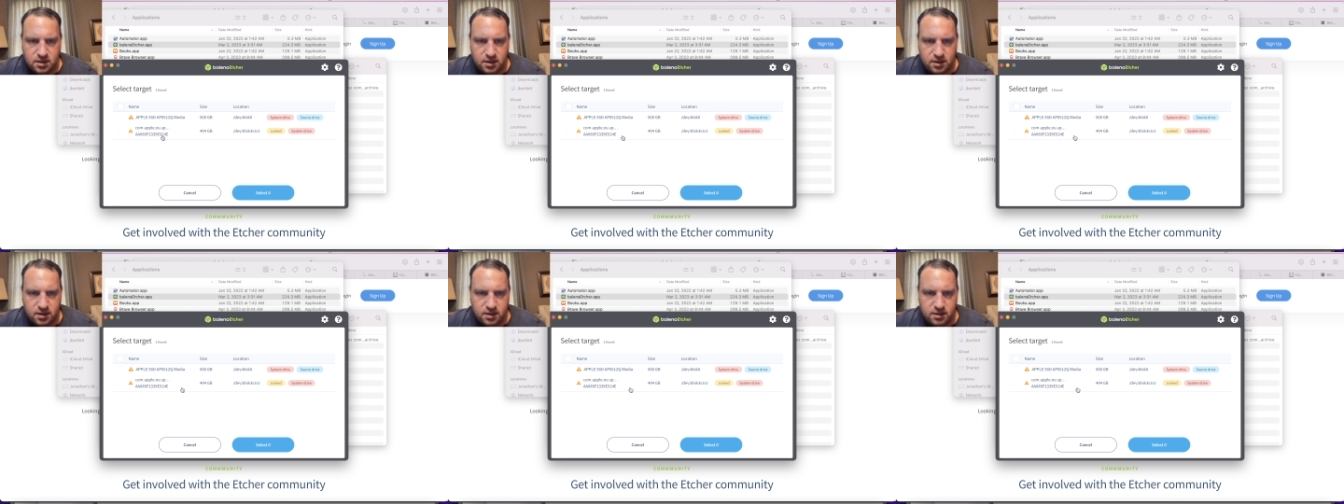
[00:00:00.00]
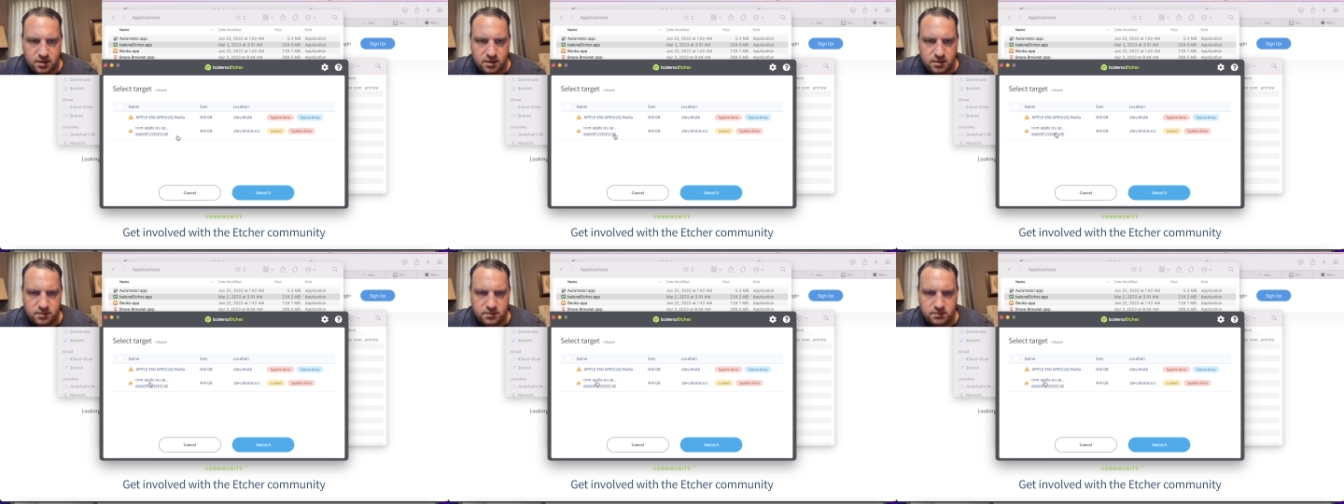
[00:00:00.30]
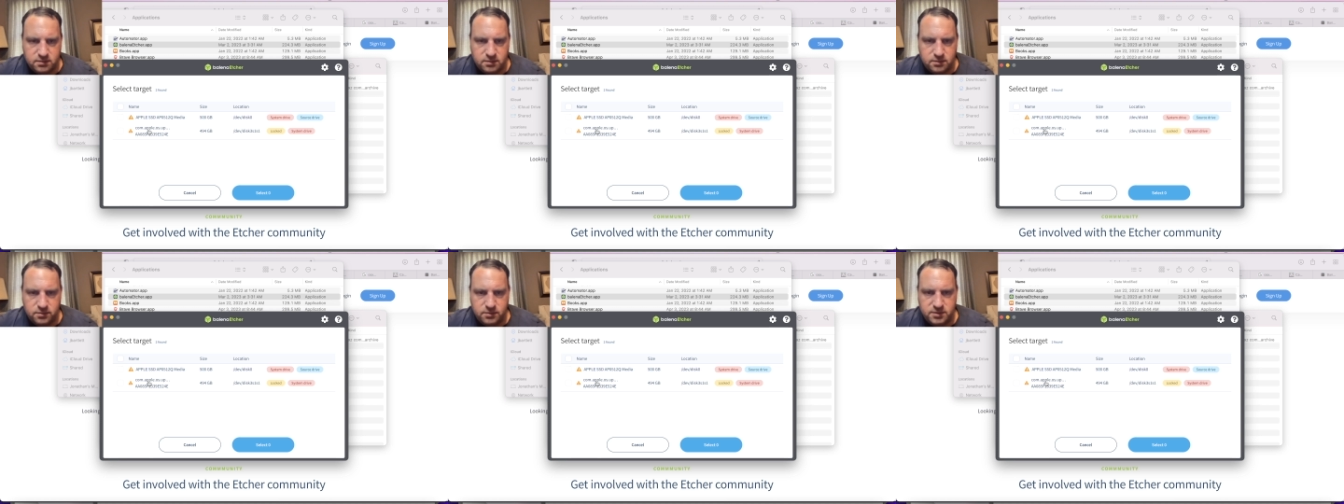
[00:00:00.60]
I
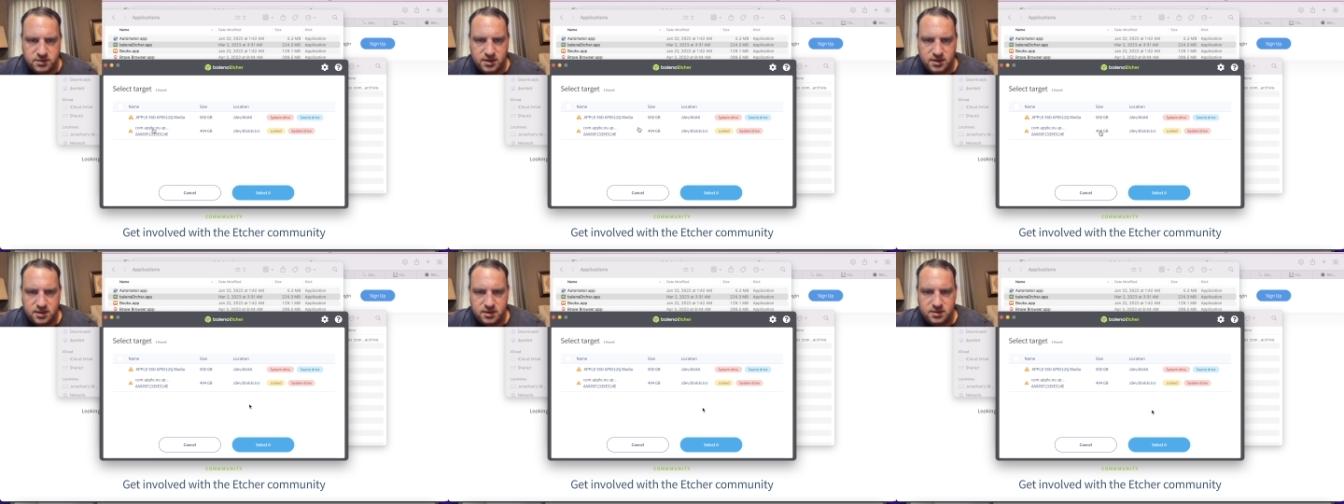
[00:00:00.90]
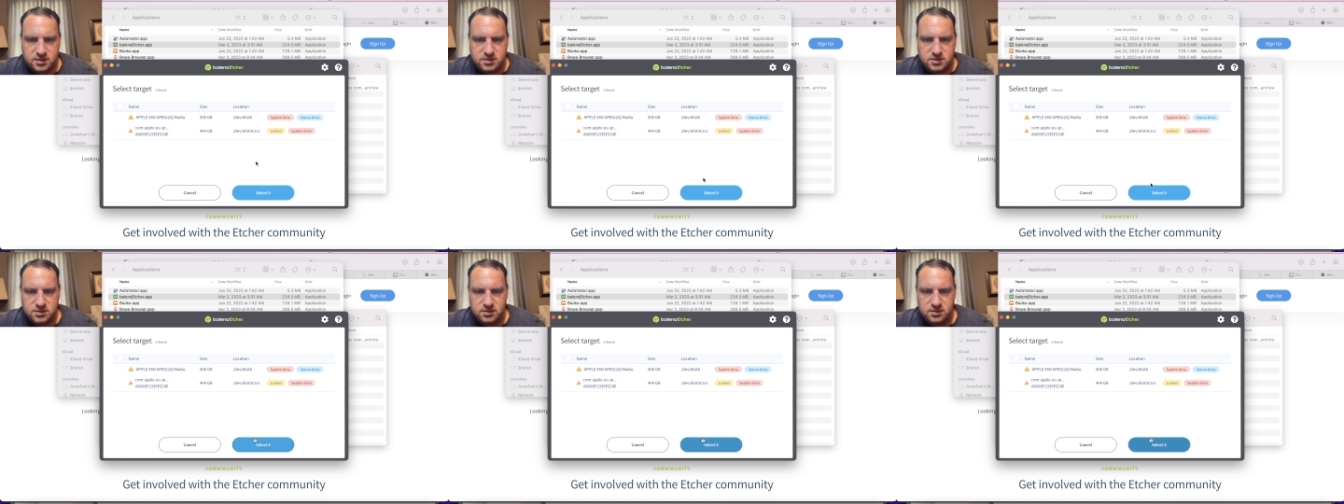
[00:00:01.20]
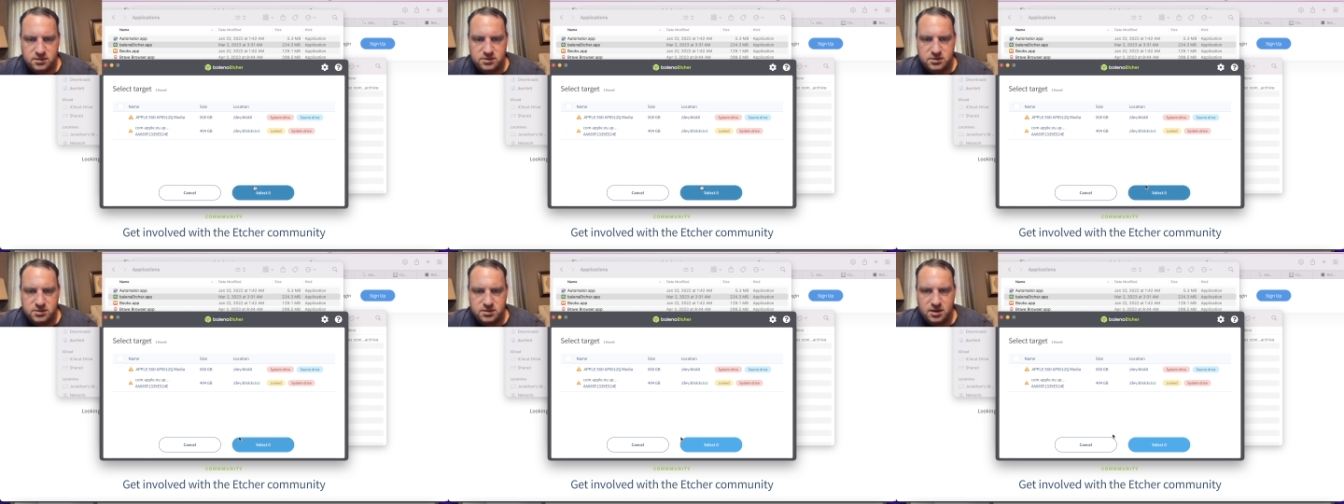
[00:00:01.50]
don't know what that is, so I'll
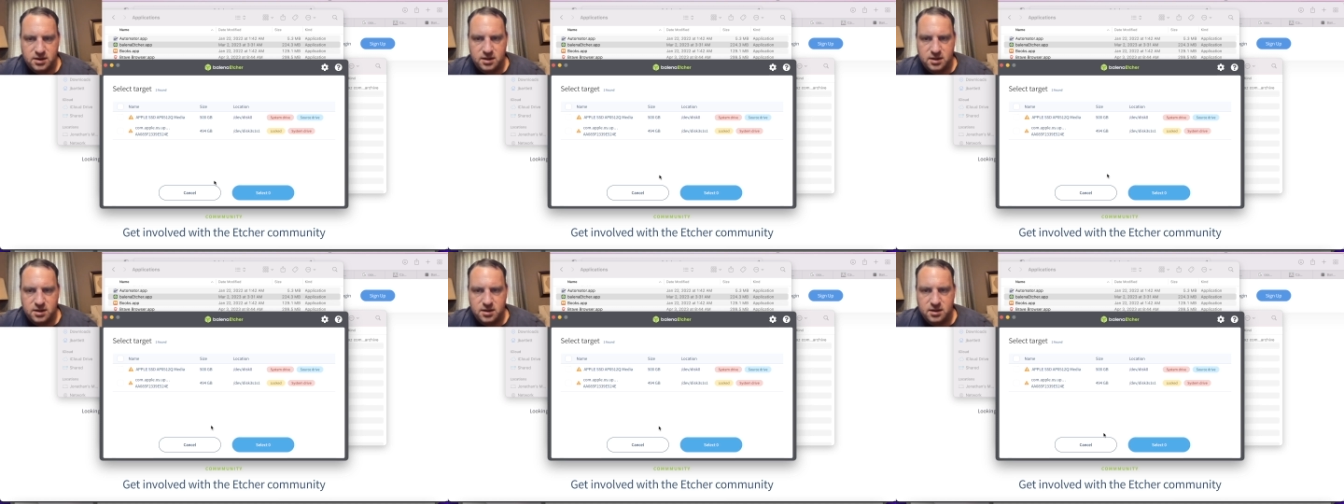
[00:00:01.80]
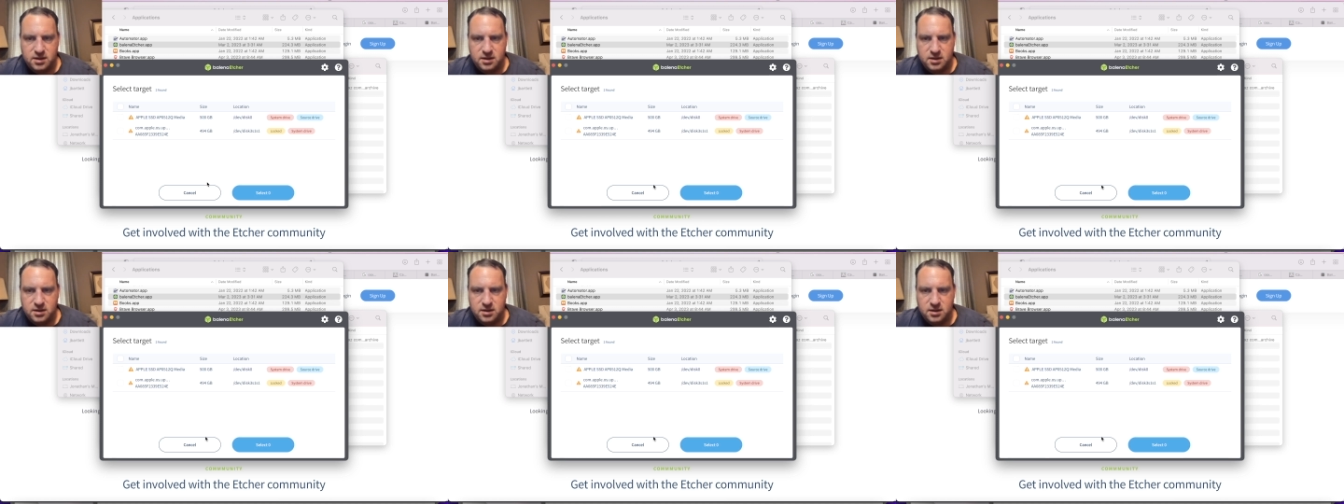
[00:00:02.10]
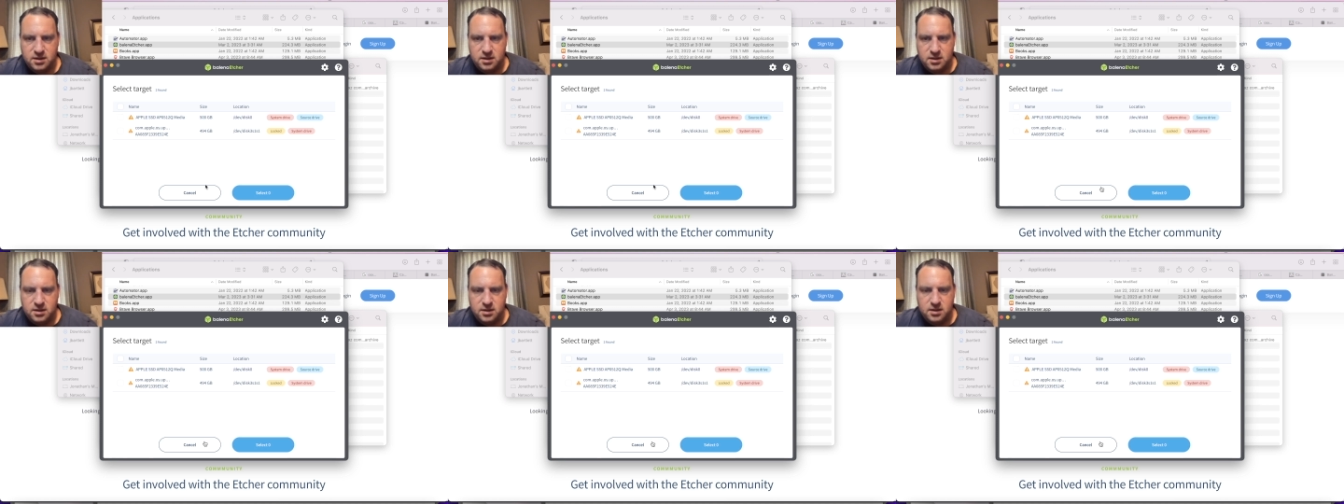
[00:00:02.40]
try
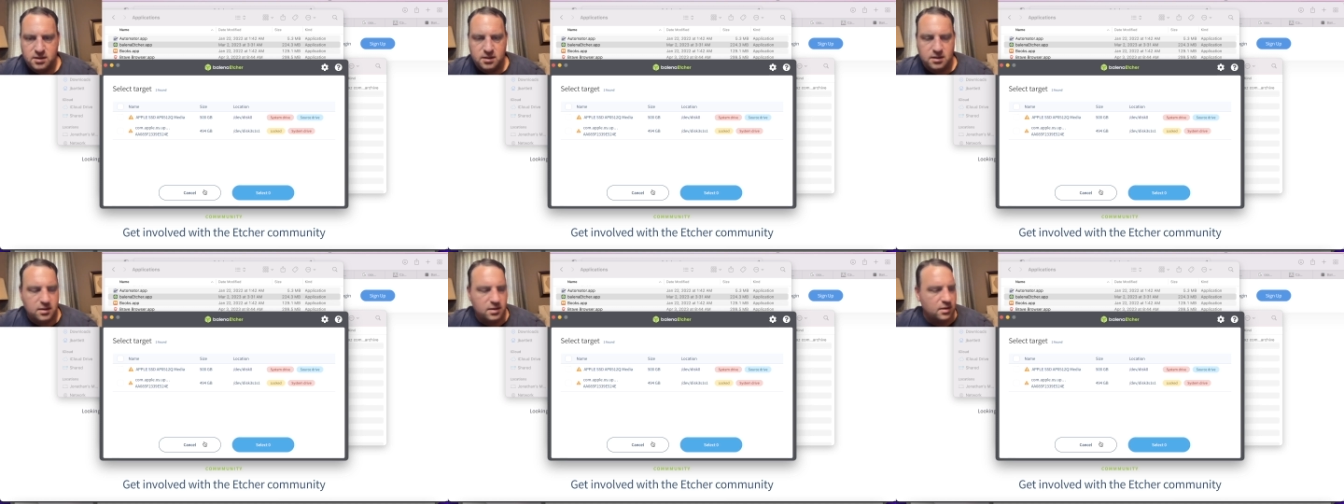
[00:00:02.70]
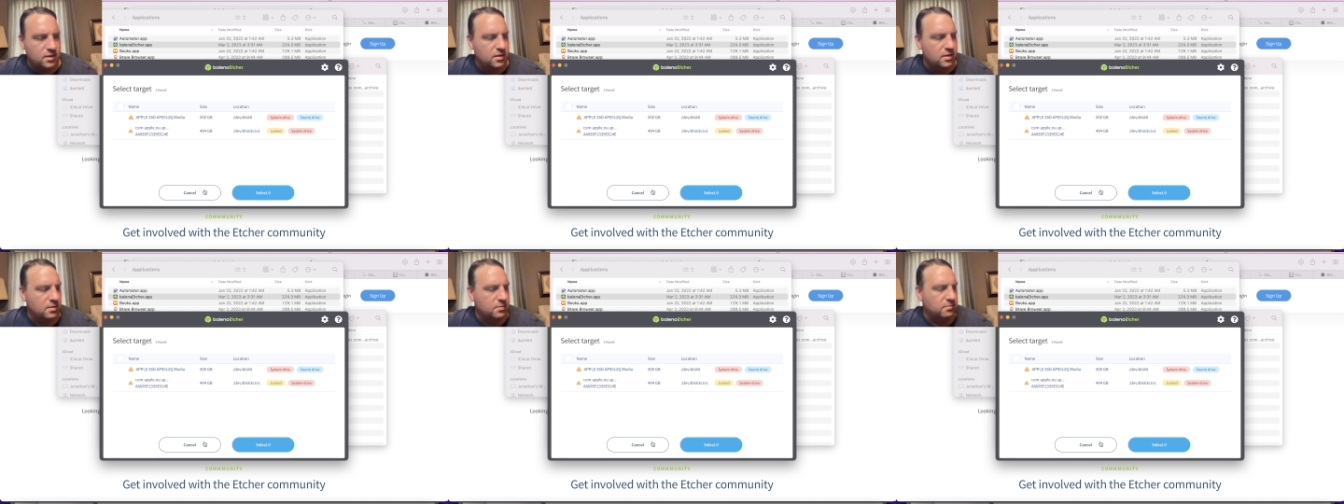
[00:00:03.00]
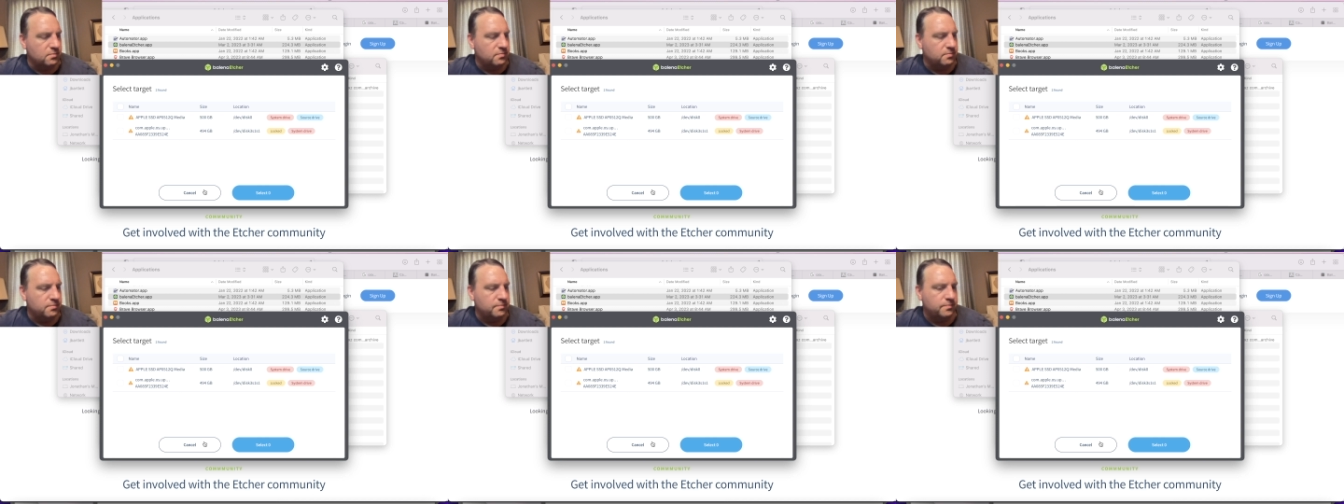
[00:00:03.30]

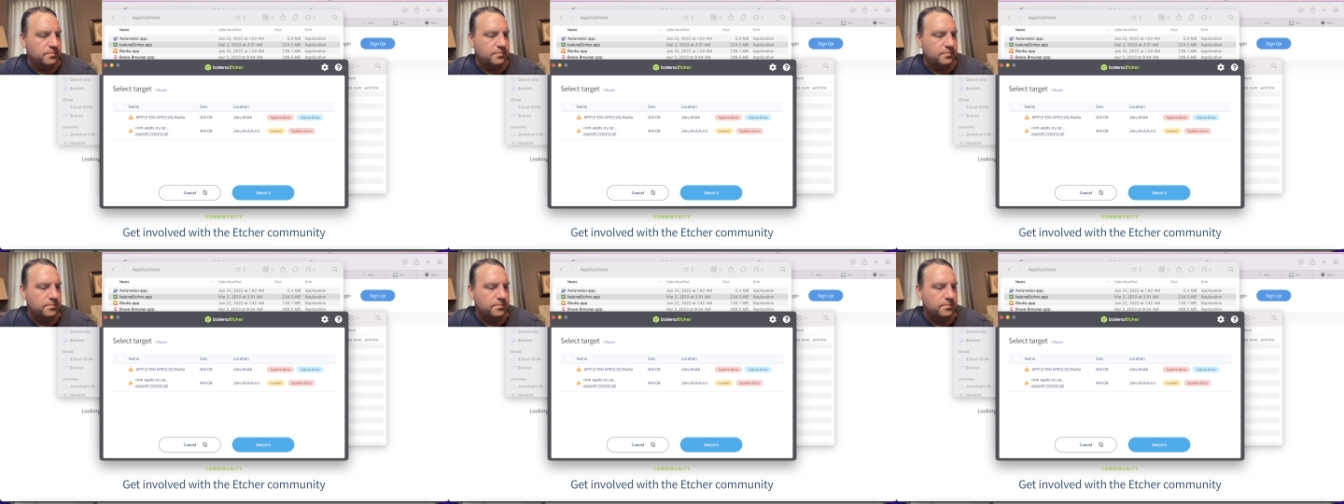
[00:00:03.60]
um,